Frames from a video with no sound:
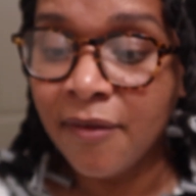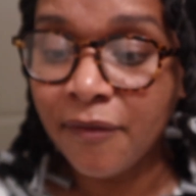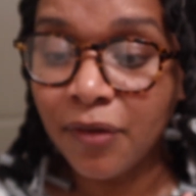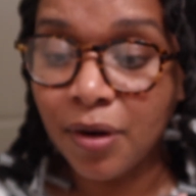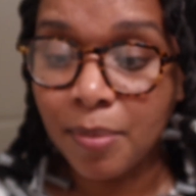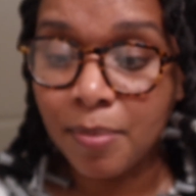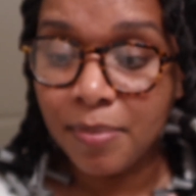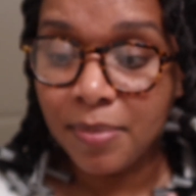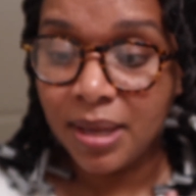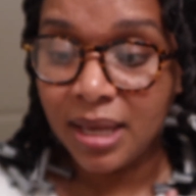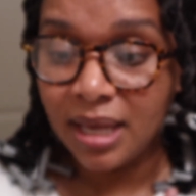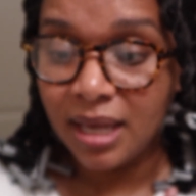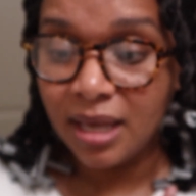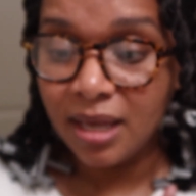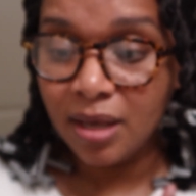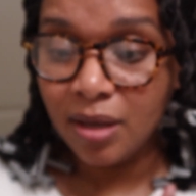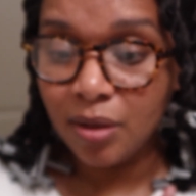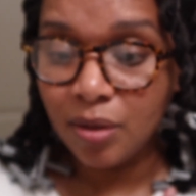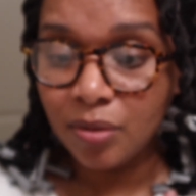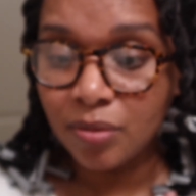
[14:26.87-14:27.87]
for
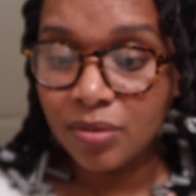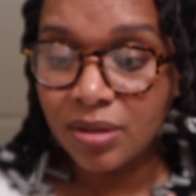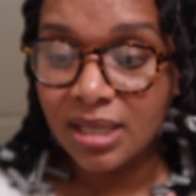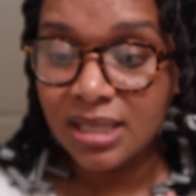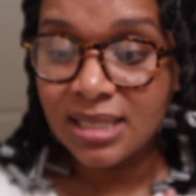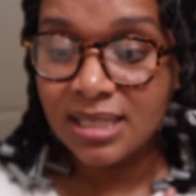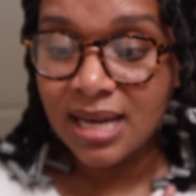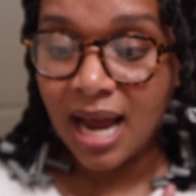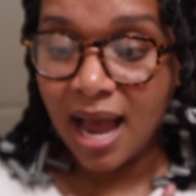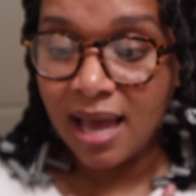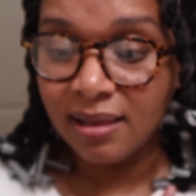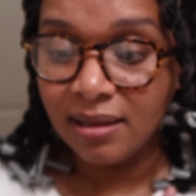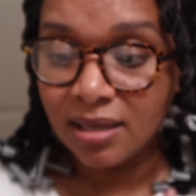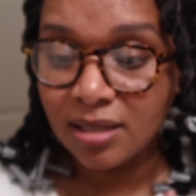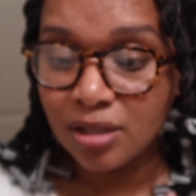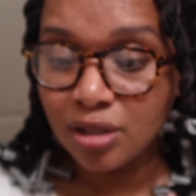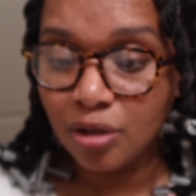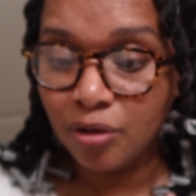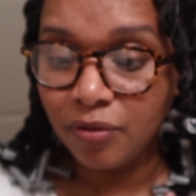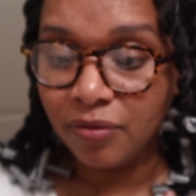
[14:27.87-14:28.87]
me, the styling
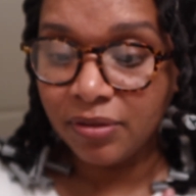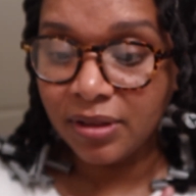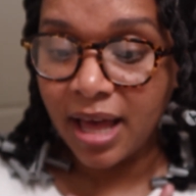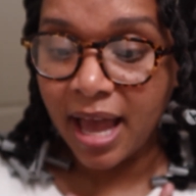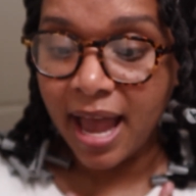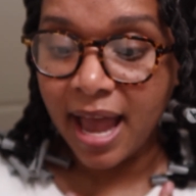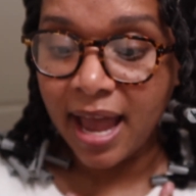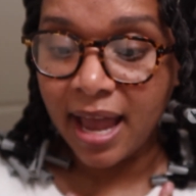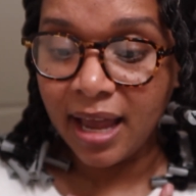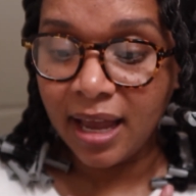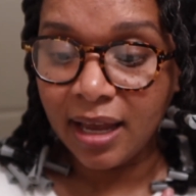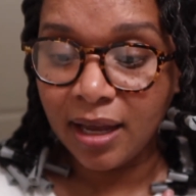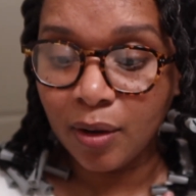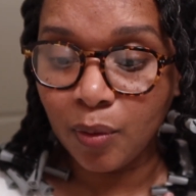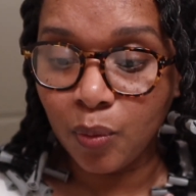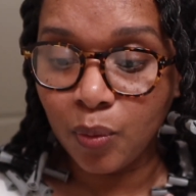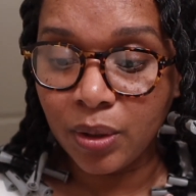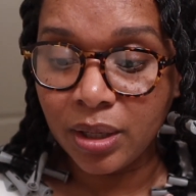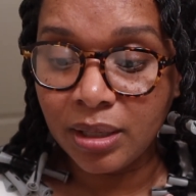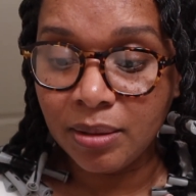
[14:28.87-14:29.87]
souffle
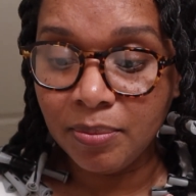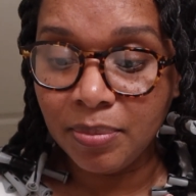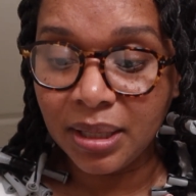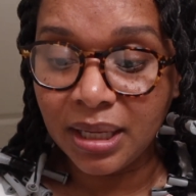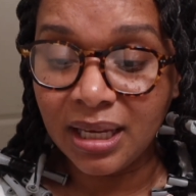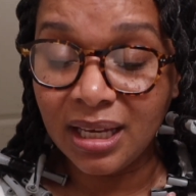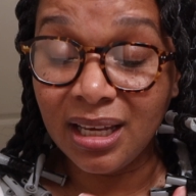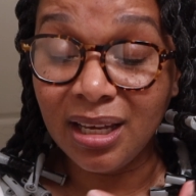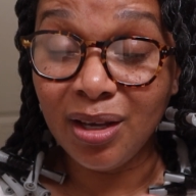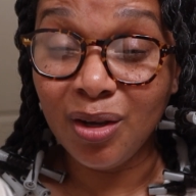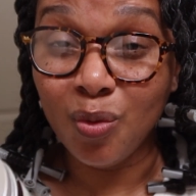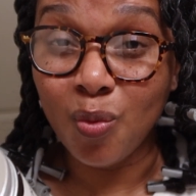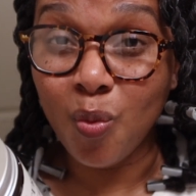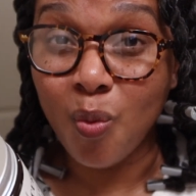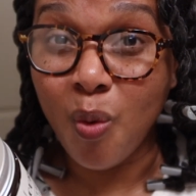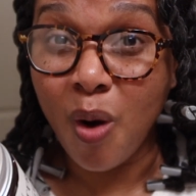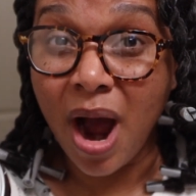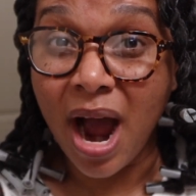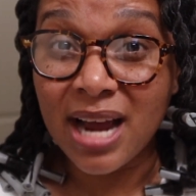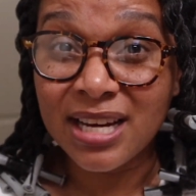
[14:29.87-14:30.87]
would be
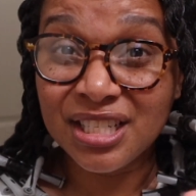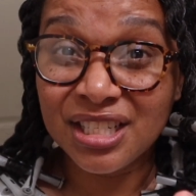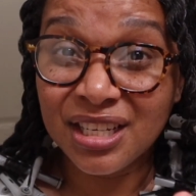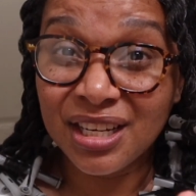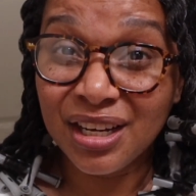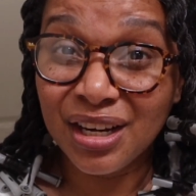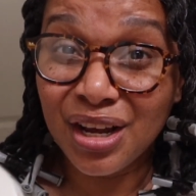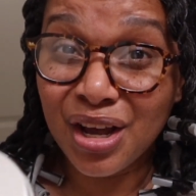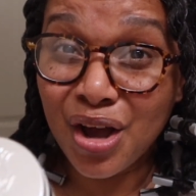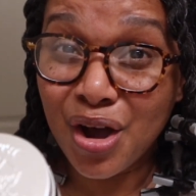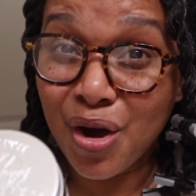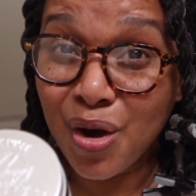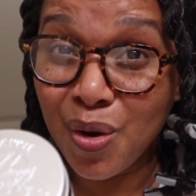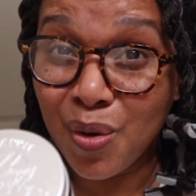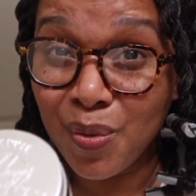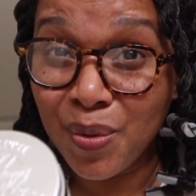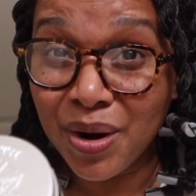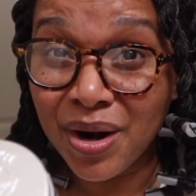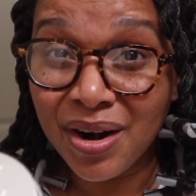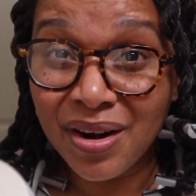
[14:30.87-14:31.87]
wash and
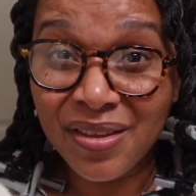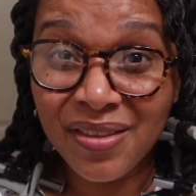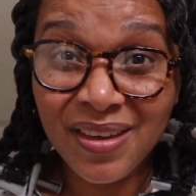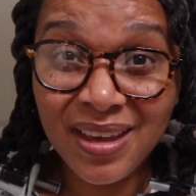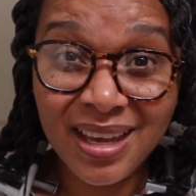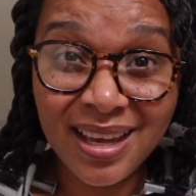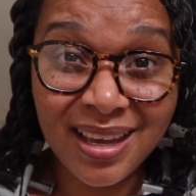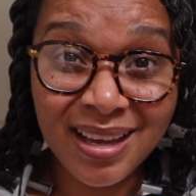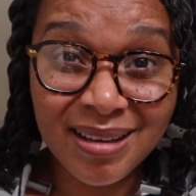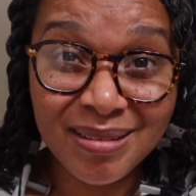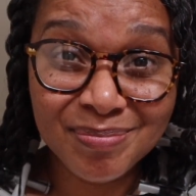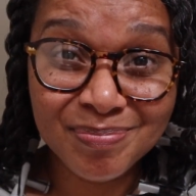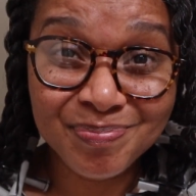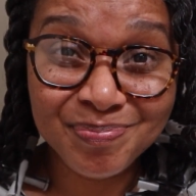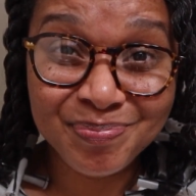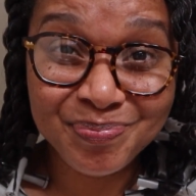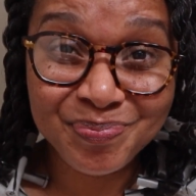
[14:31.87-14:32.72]
go worthy,